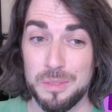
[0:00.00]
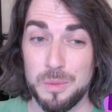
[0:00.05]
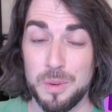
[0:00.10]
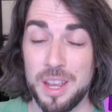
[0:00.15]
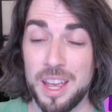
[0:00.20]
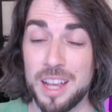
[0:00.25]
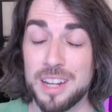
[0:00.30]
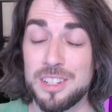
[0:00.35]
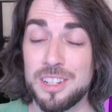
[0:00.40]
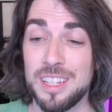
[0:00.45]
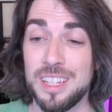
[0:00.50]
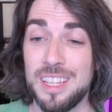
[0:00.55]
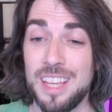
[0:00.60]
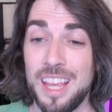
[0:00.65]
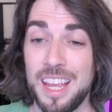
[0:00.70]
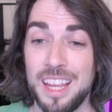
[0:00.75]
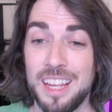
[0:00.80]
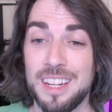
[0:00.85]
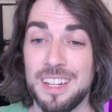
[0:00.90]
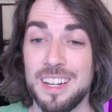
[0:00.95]
We actually
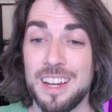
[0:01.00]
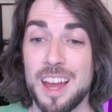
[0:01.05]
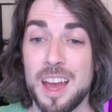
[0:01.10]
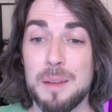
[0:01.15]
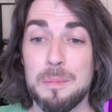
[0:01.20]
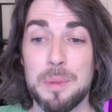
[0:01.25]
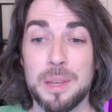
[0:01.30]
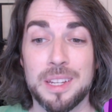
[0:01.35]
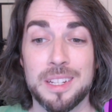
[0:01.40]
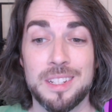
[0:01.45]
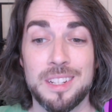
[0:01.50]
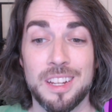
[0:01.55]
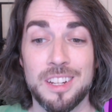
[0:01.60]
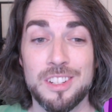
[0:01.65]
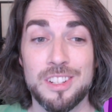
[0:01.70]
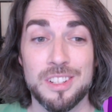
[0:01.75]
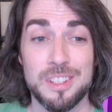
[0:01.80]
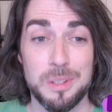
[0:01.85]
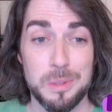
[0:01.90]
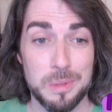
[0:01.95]
can't not pay
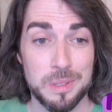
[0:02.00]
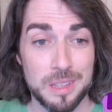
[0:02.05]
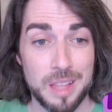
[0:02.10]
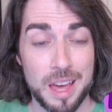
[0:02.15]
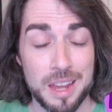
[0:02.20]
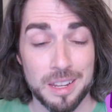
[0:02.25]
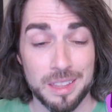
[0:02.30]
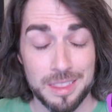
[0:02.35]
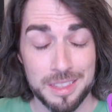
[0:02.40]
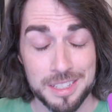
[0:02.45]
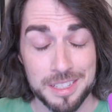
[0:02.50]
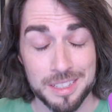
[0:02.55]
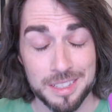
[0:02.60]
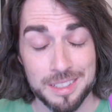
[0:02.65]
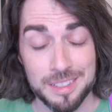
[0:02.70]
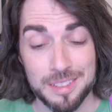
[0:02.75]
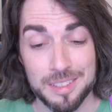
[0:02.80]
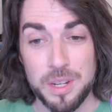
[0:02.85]
attention to a lot of things.